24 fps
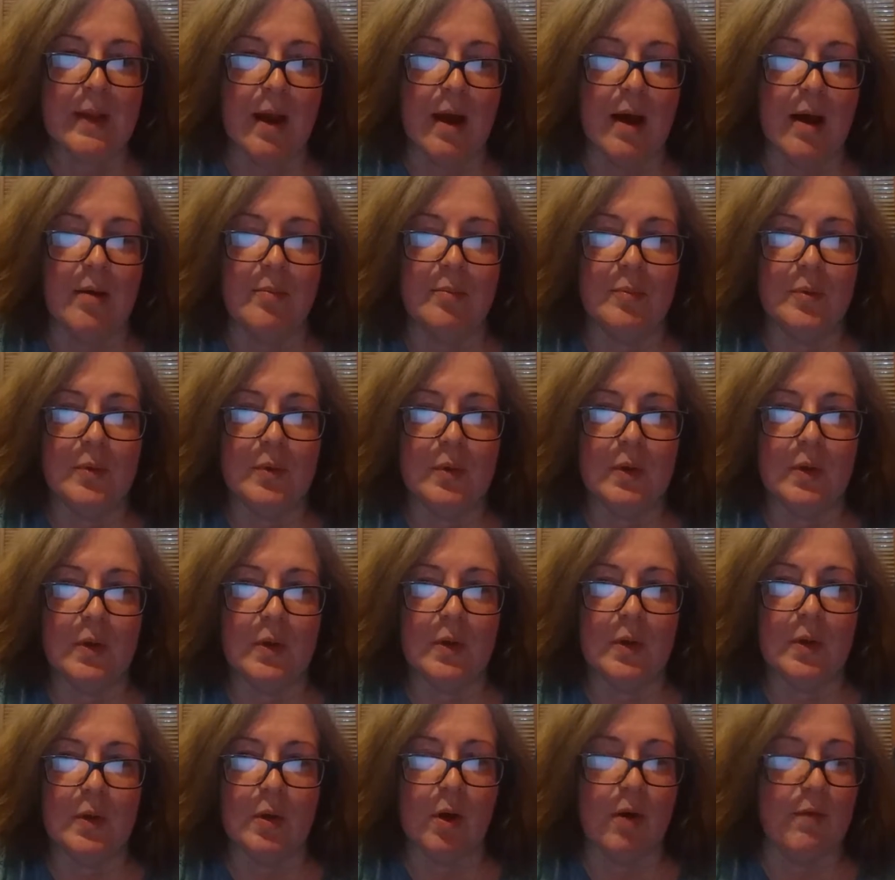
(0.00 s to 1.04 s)

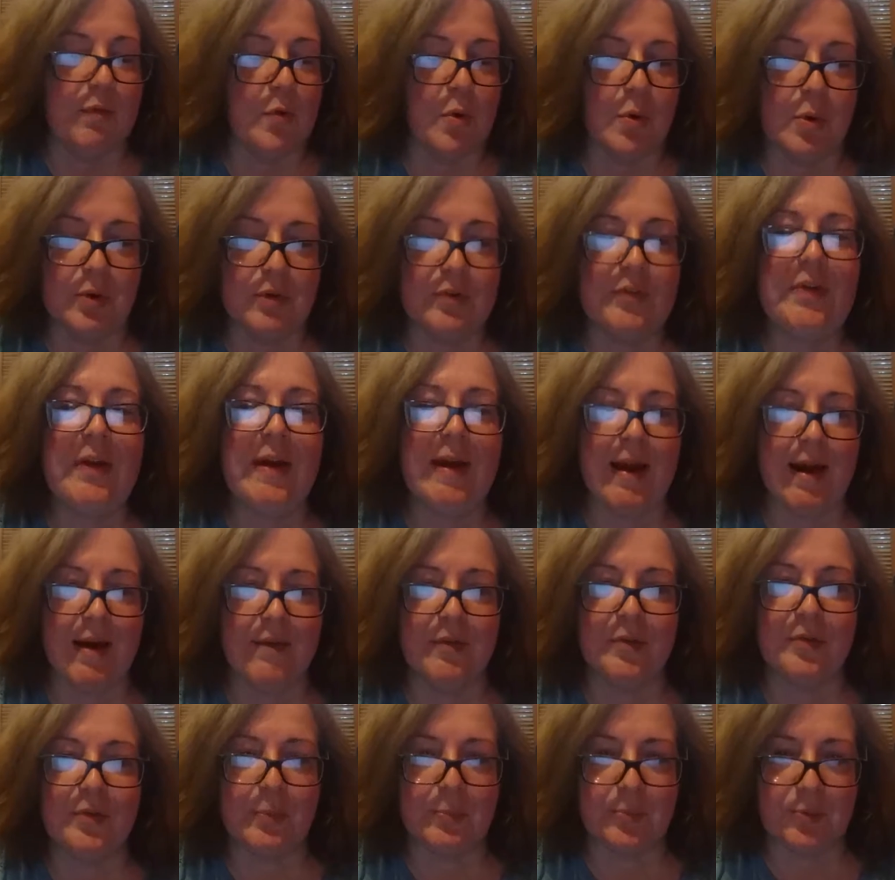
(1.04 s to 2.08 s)
Of course, have
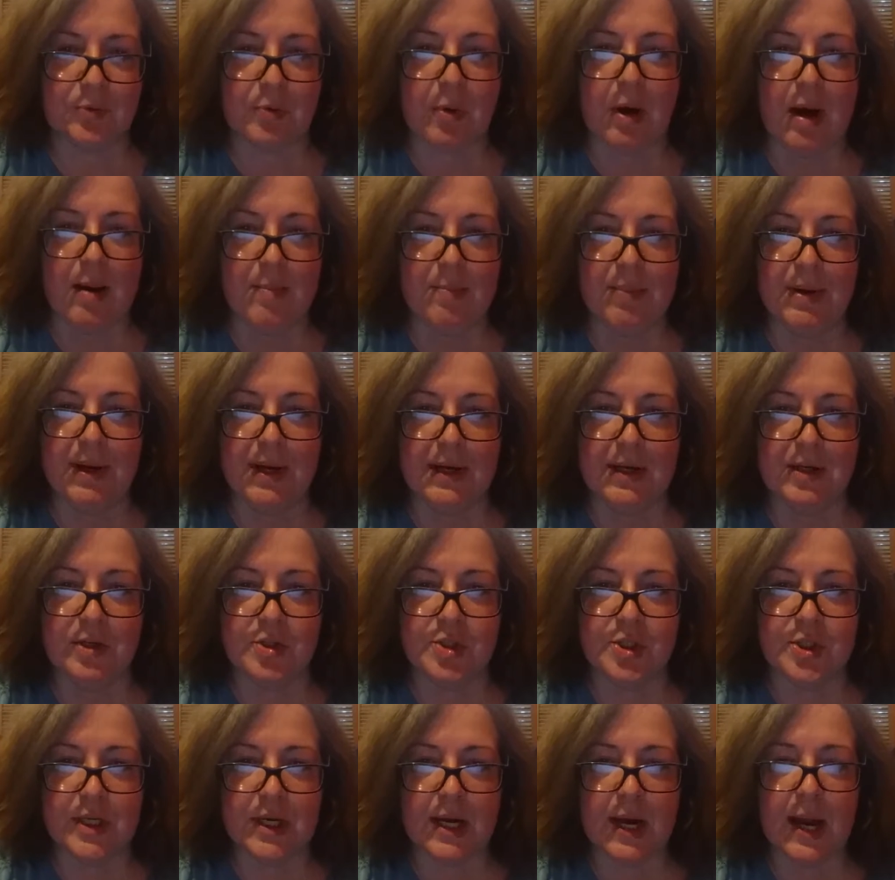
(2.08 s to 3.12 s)
a subscribe
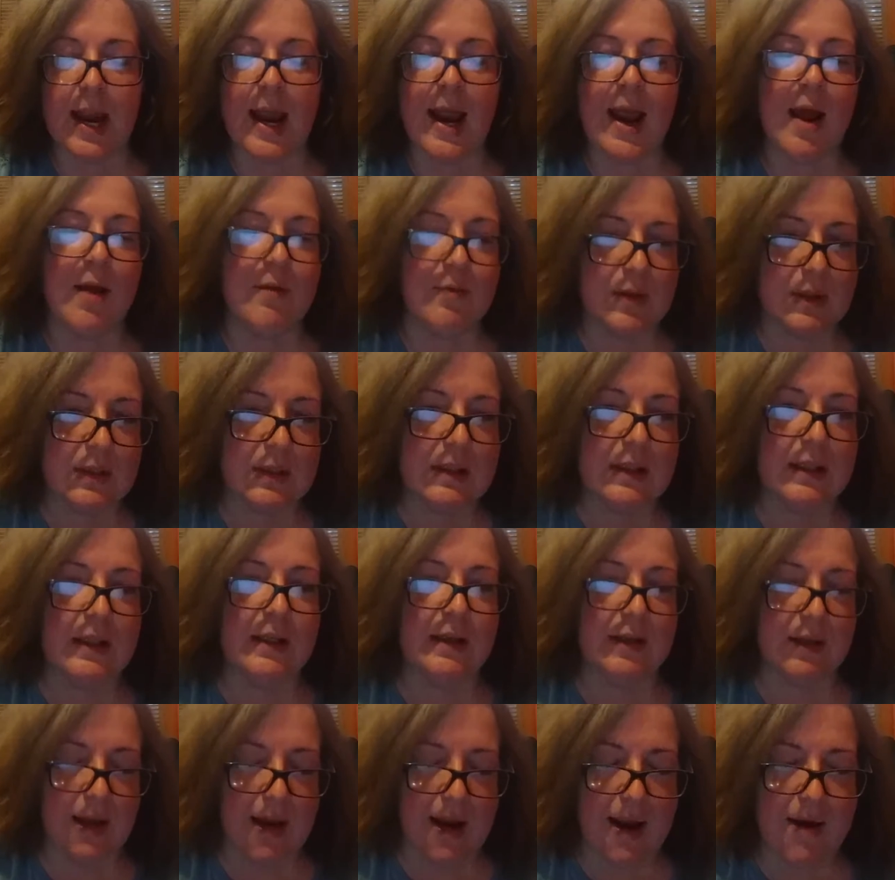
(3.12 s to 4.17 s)
page. Have it
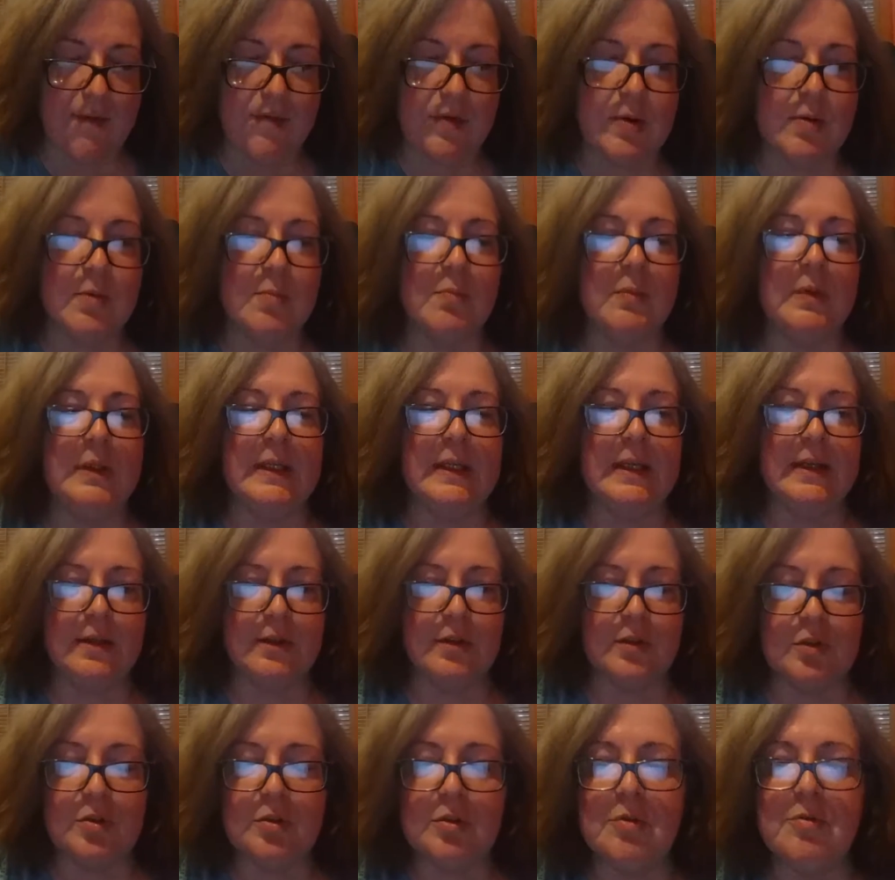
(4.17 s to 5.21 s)
lead
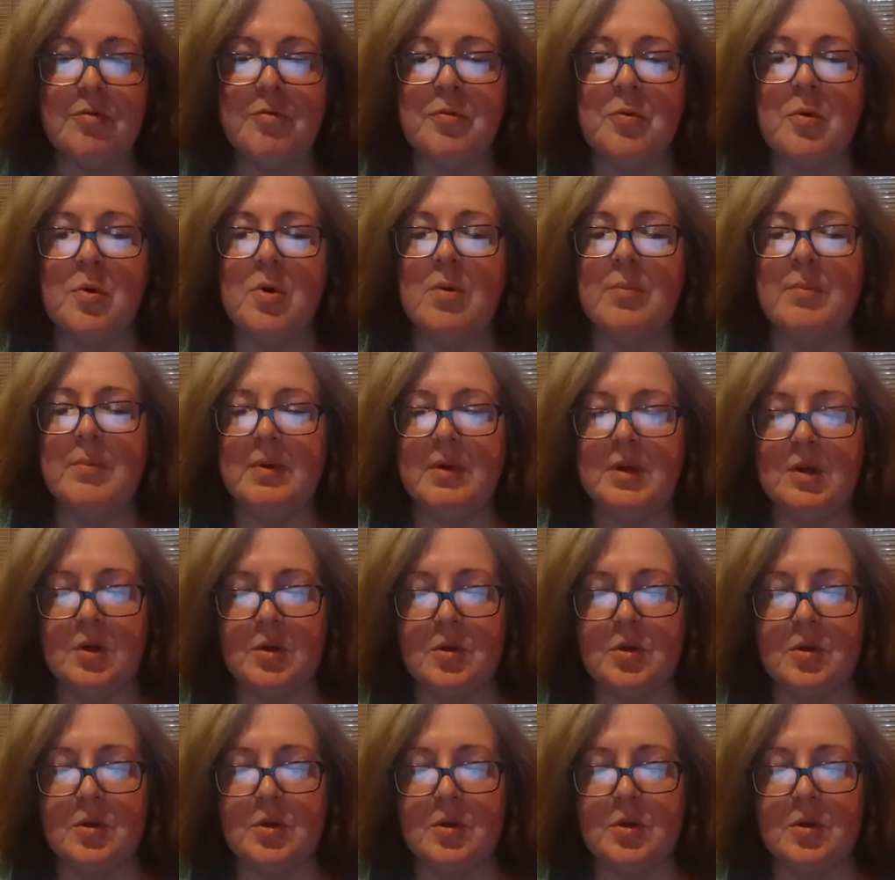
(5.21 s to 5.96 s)
into the form.